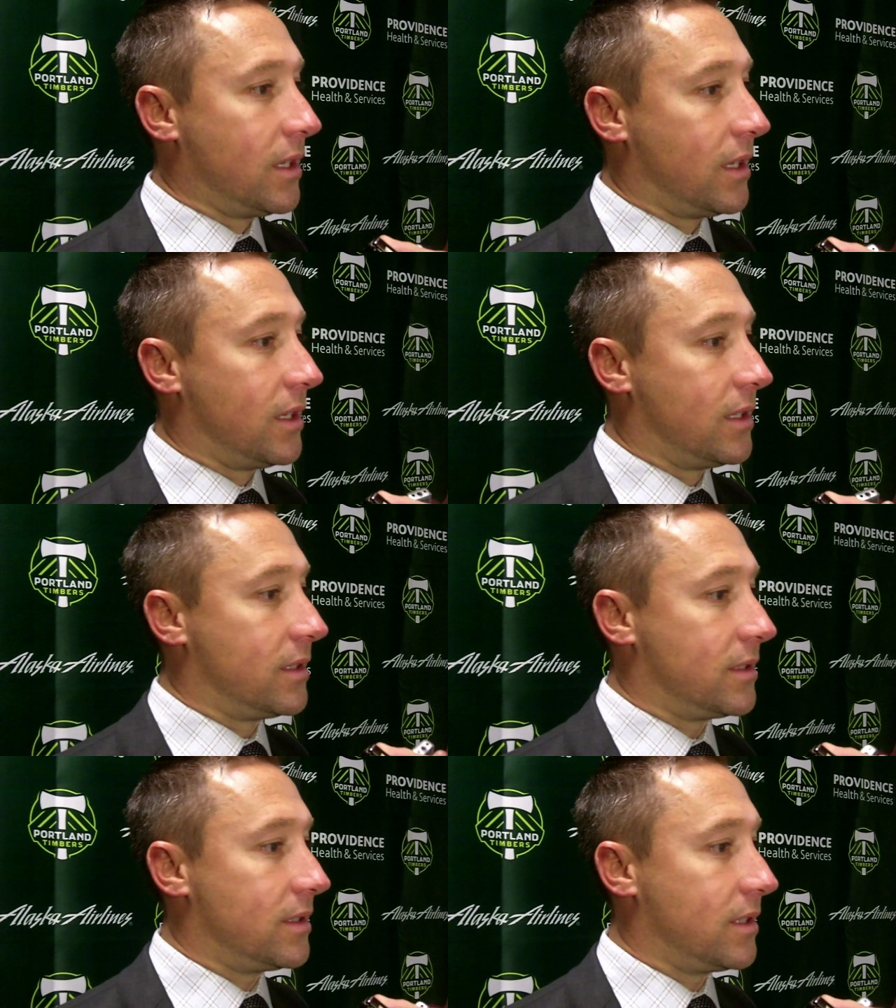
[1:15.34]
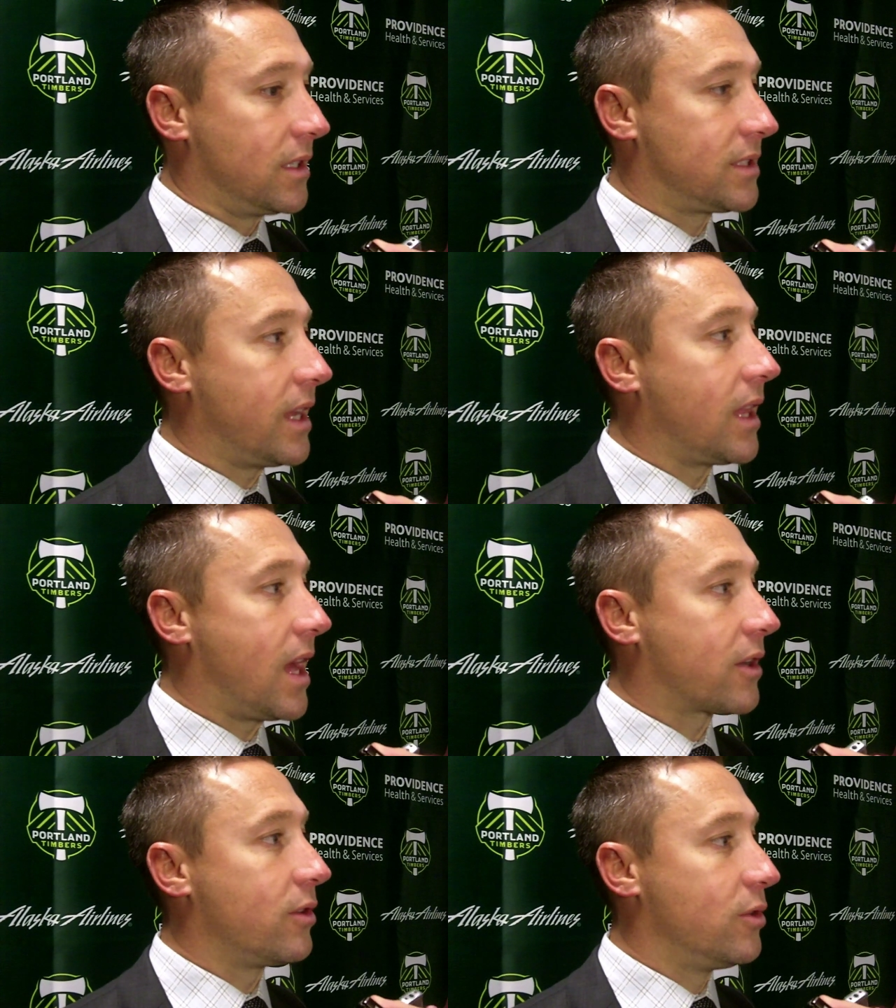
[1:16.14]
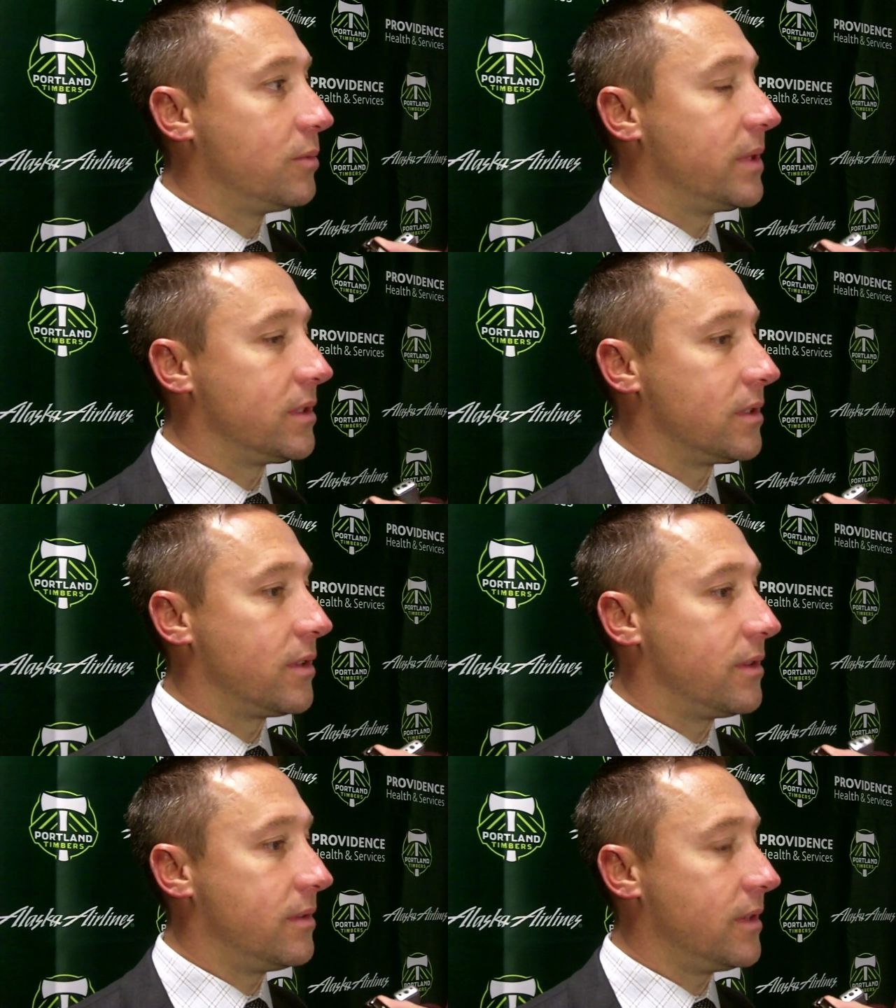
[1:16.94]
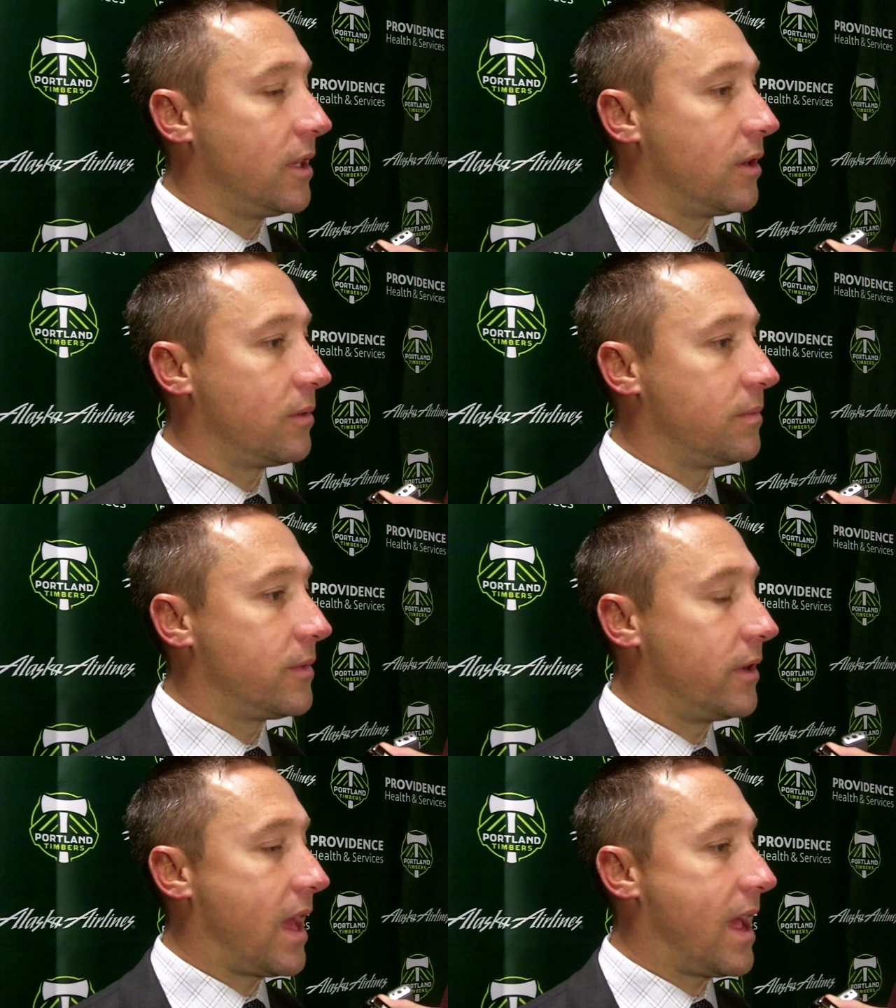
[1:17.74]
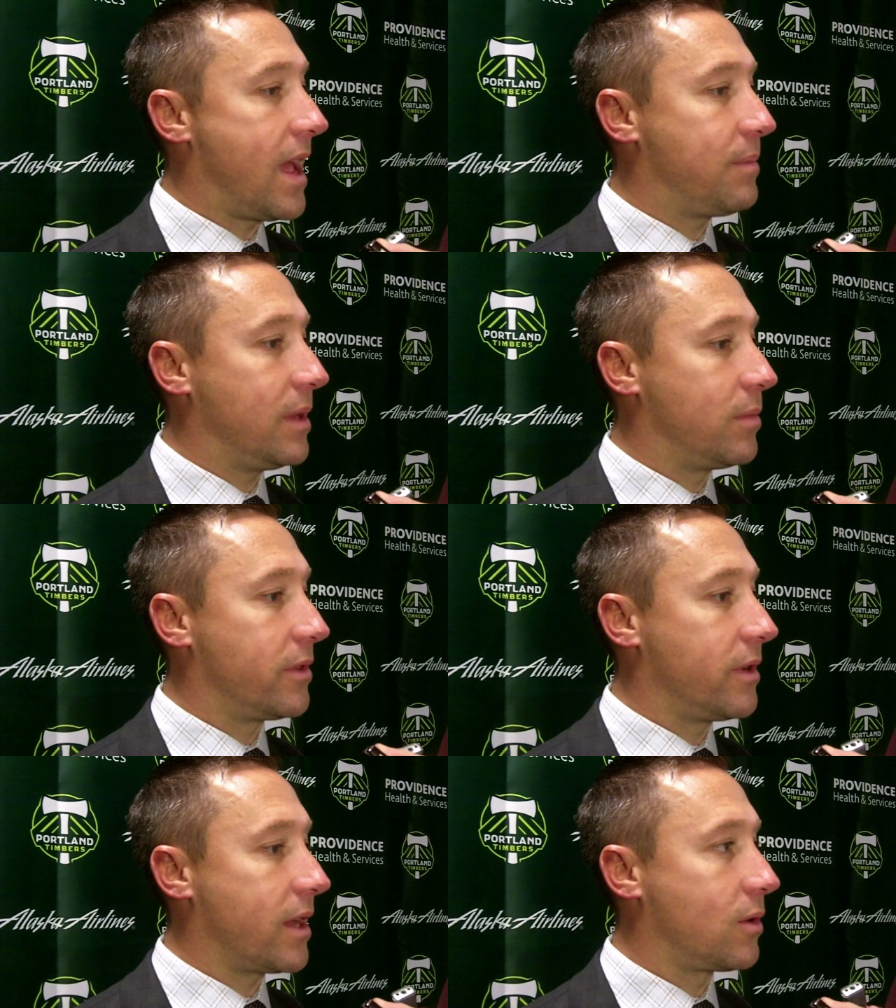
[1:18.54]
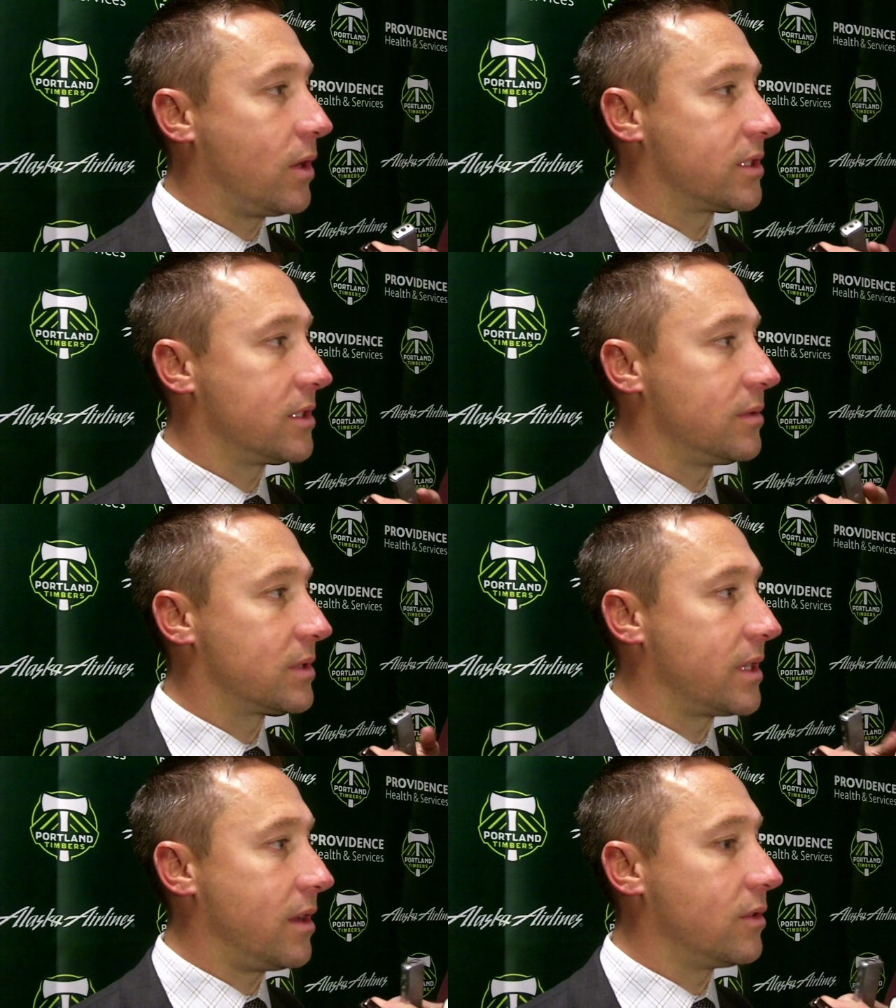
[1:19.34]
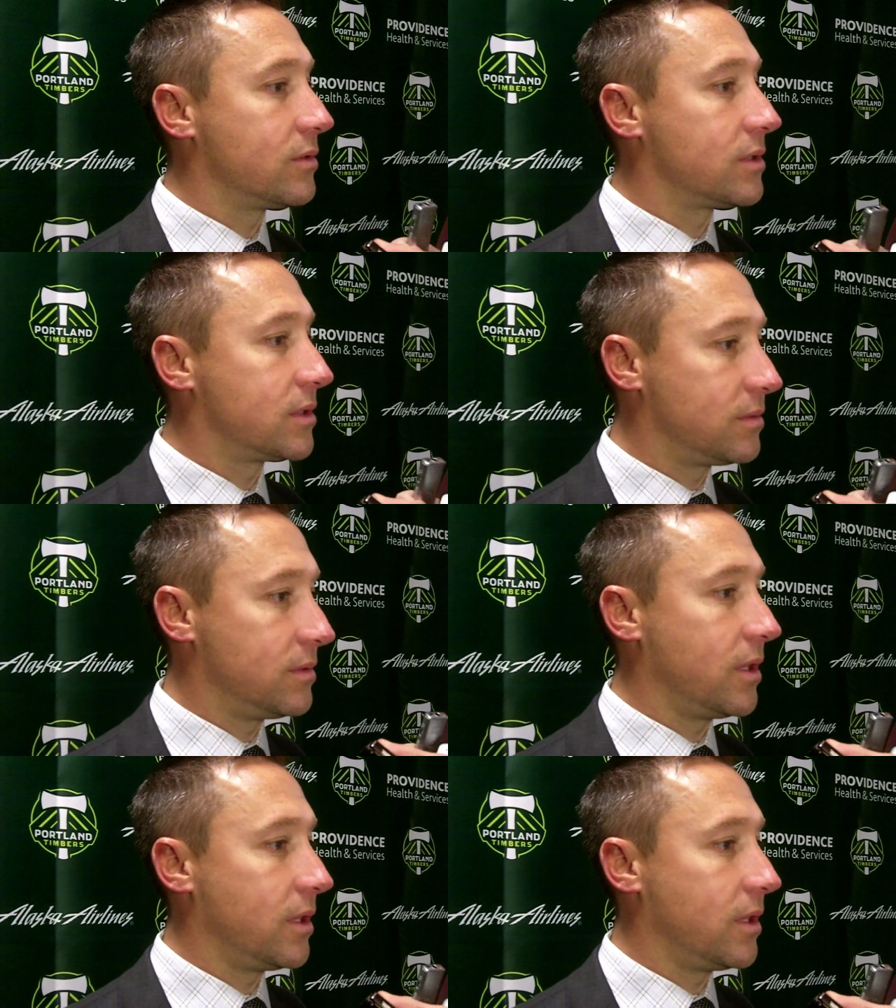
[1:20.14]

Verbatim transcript: uh, a tight locker room, and you know they're not happy, but they're not questioning themselves.